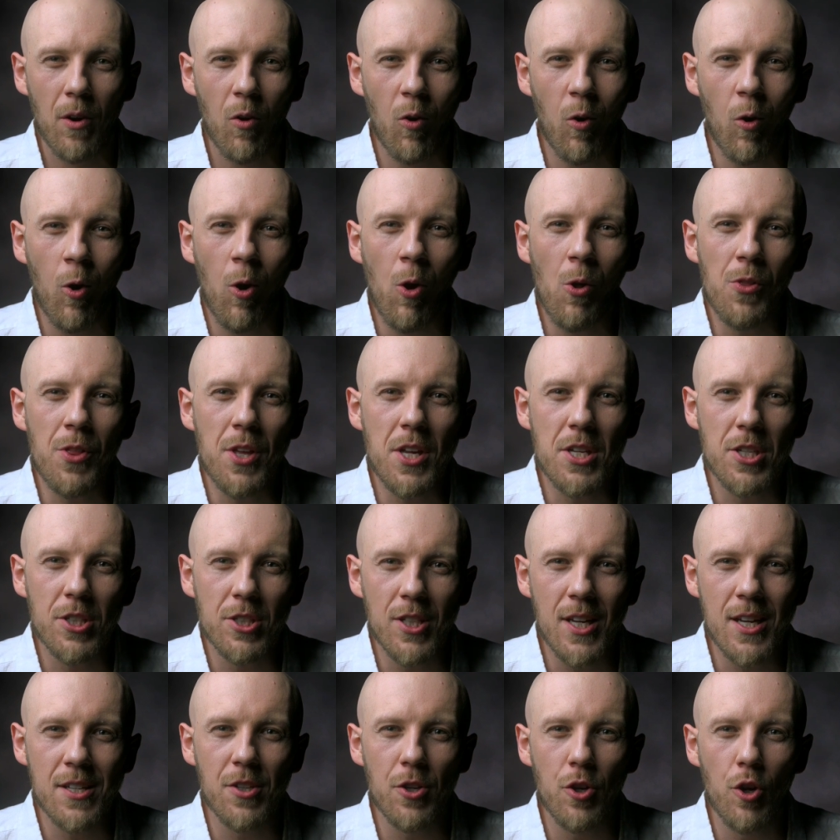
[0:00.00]
All these
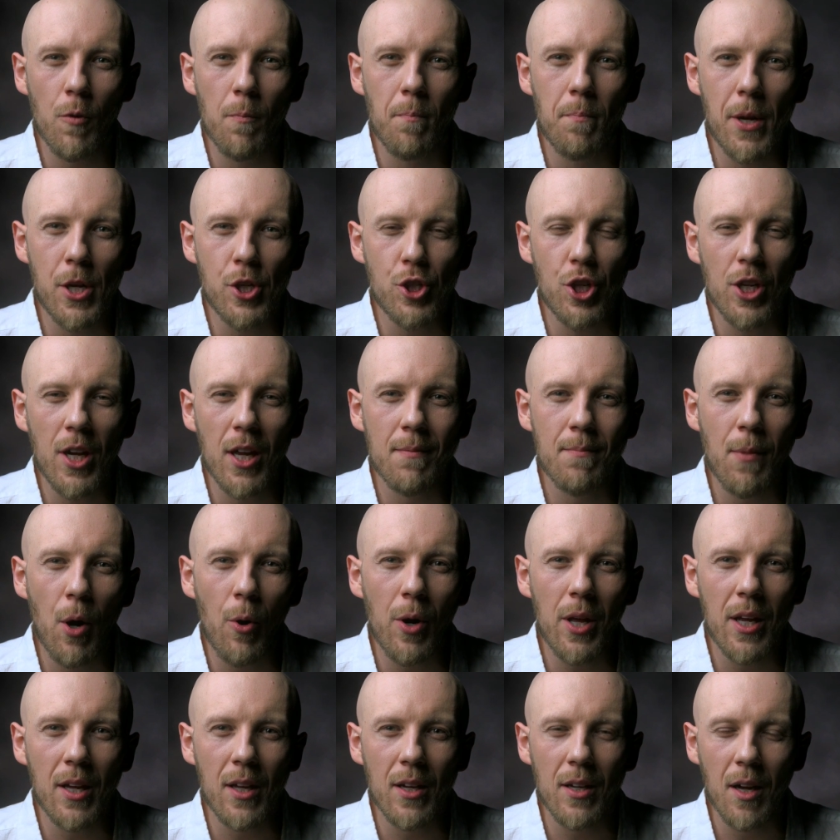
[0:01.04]
things that you're bitching and
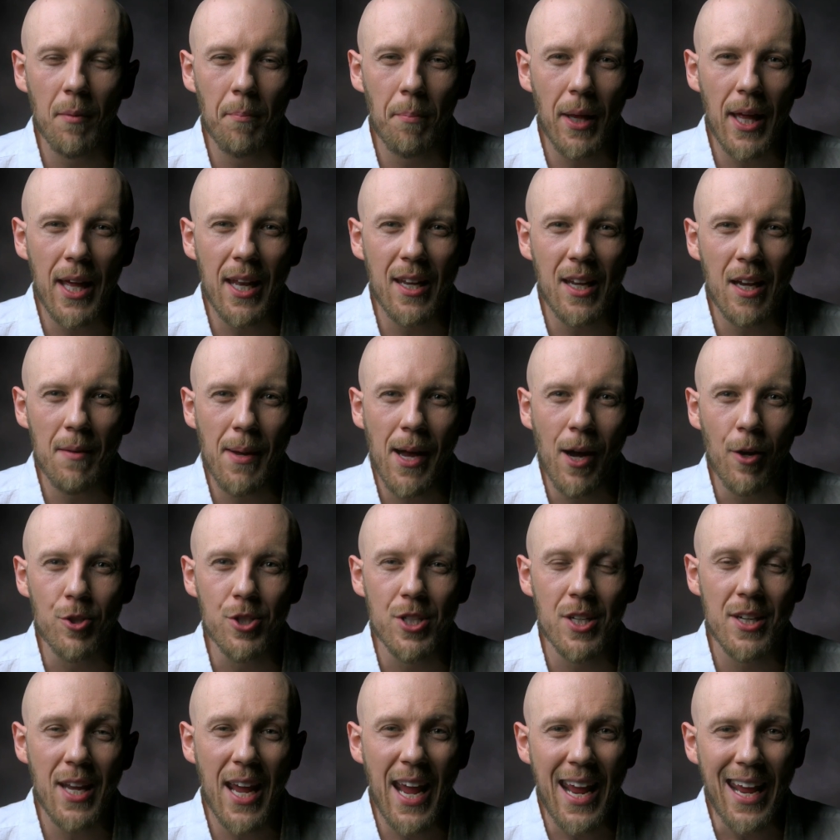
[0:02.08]
moaning and complaining about
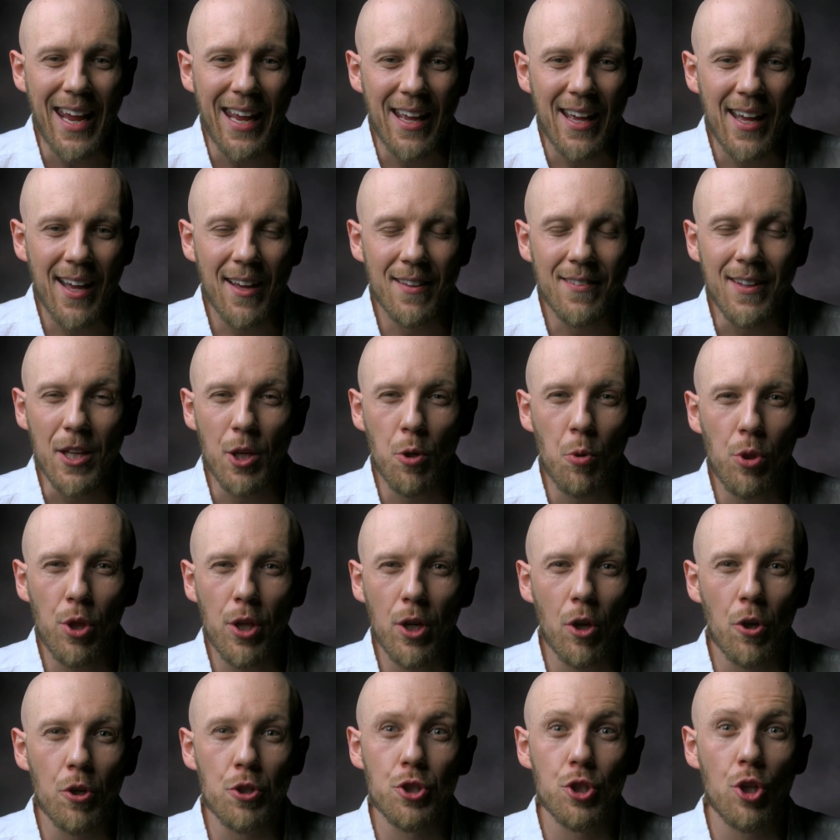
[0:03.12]
today that you
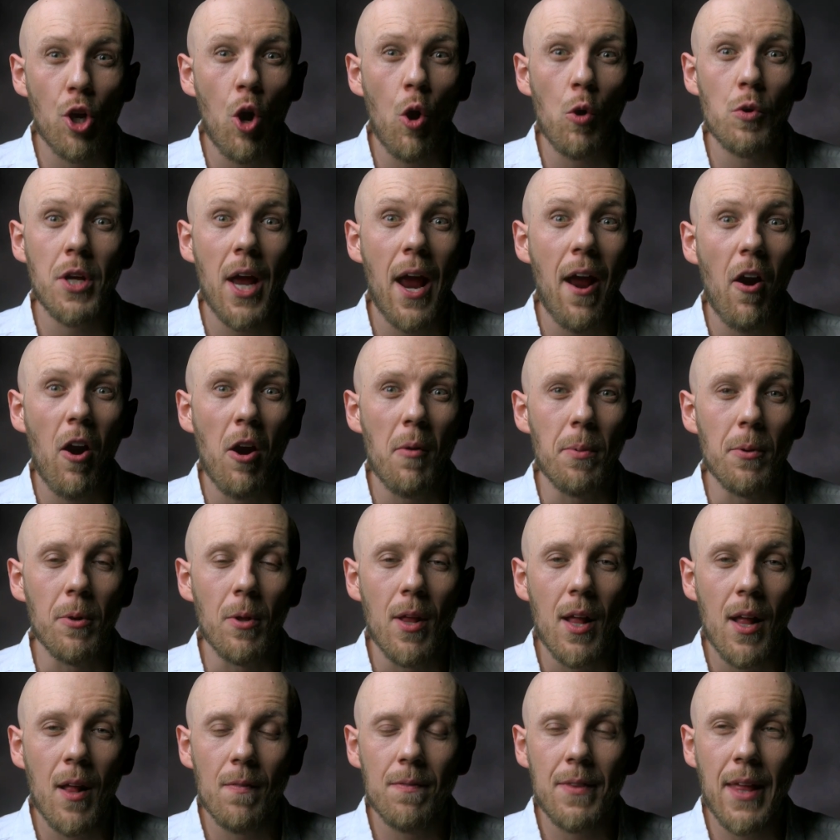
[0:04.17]
think are so terrible,
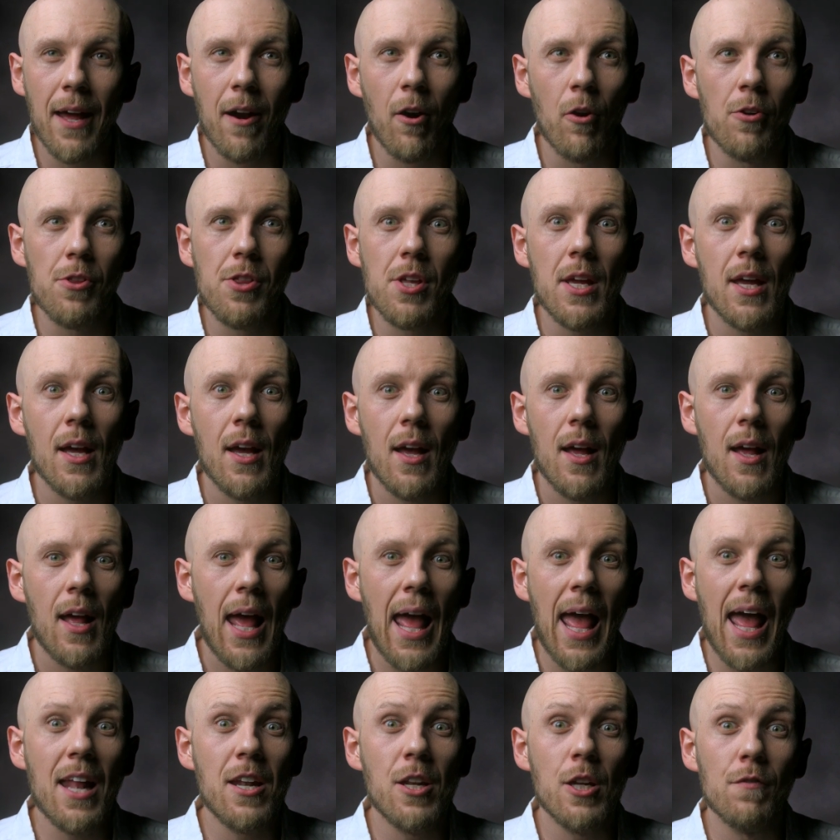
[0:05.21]
that are the
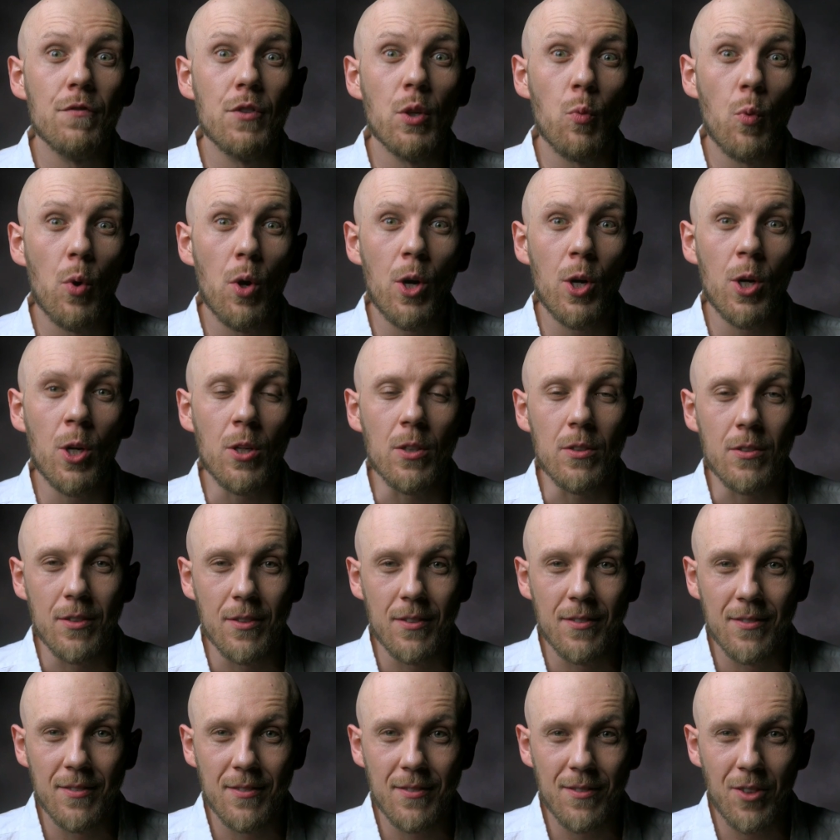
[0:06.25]
end of the world.
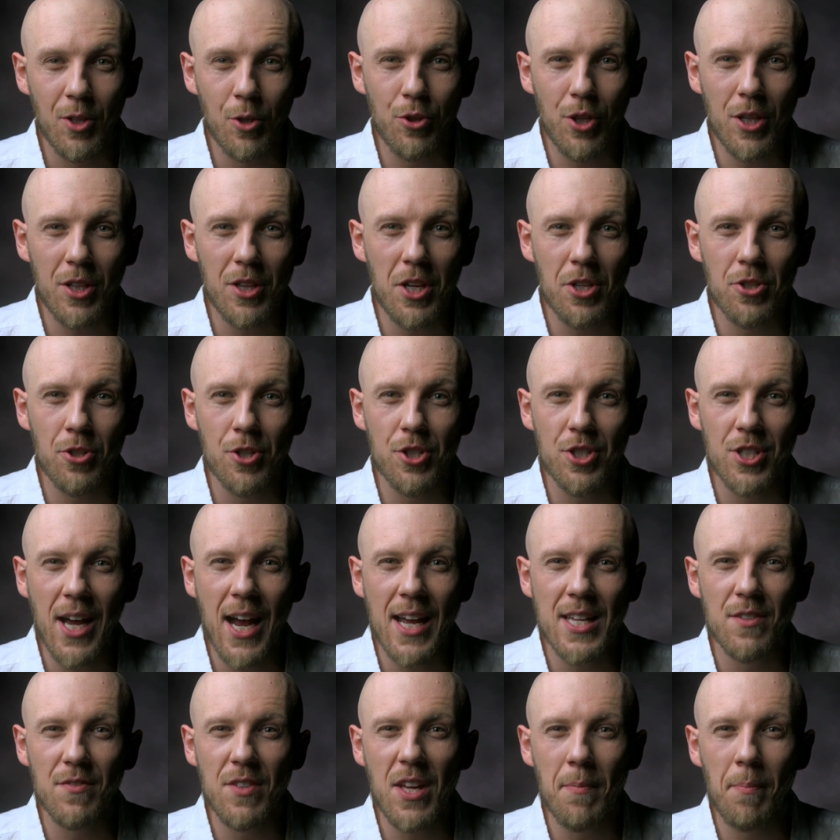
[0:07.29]
You think these are
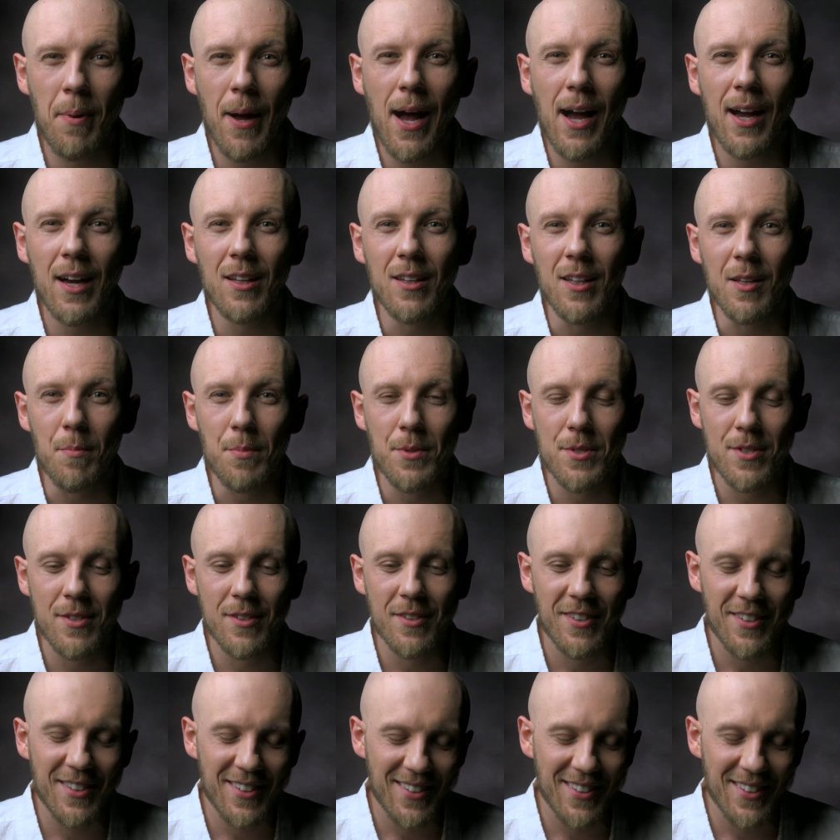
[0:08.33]
signs of the apocalypse.